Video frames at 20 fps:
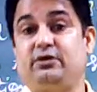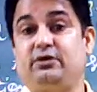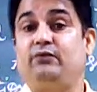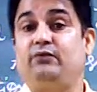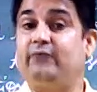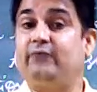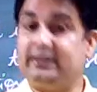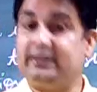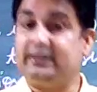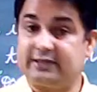
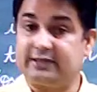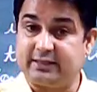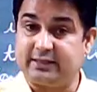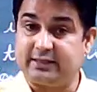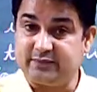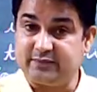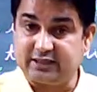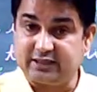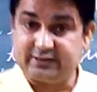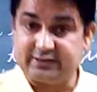When the
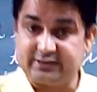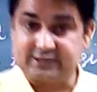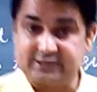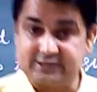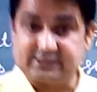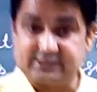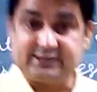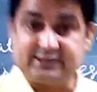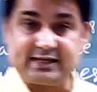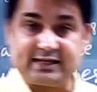chemical
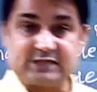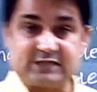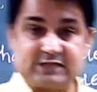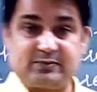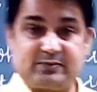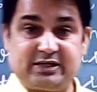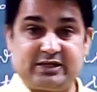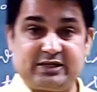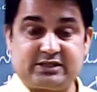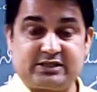reaction takes
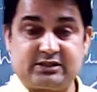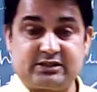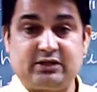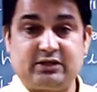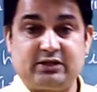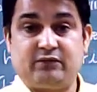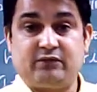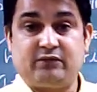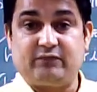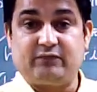place,
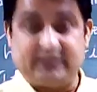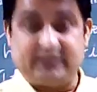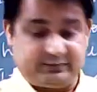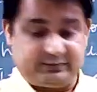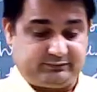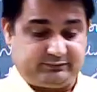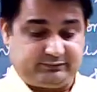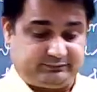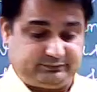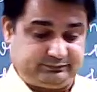
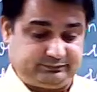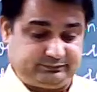when